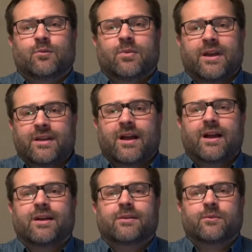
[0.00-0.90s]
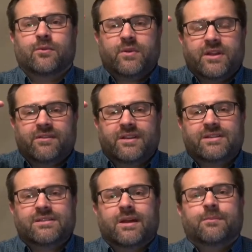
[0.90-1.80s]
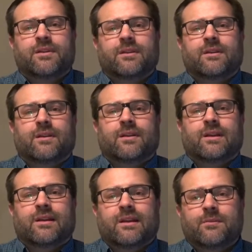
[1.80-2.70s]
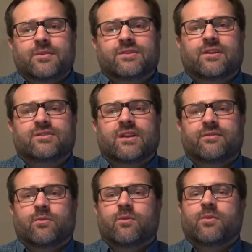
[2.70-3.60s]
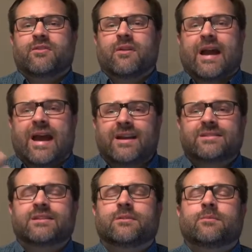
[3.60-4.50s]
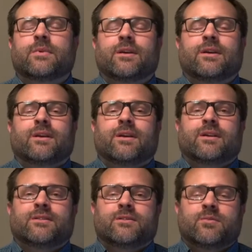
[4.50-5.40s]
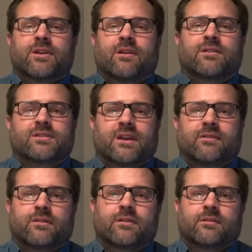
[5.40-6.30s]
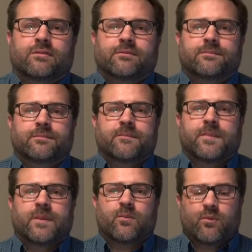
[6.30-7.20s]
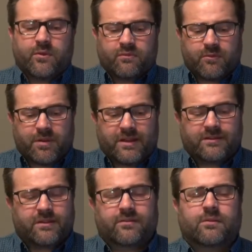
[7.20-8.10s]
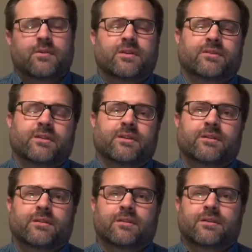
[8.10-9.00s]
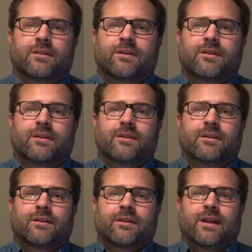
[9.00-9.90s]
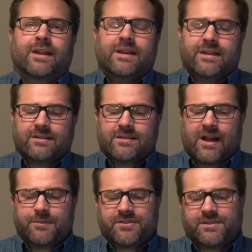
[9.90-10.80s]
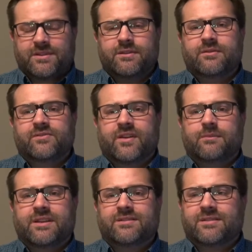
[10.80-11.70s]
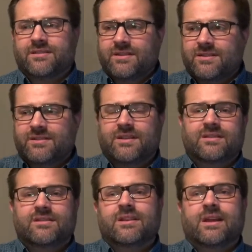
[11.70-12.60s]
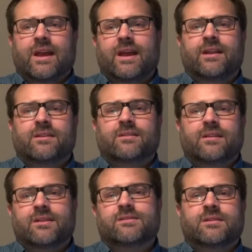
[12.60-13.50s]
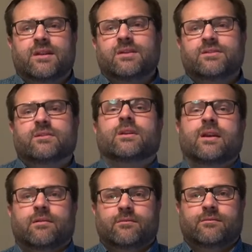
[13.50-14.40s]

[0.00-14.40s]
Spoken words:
by God. When we have accepted him as our Savior, when we've asked him to be our Savior, when we've repented from our sins, and he adopts us into his family, he says, this is the end destination now.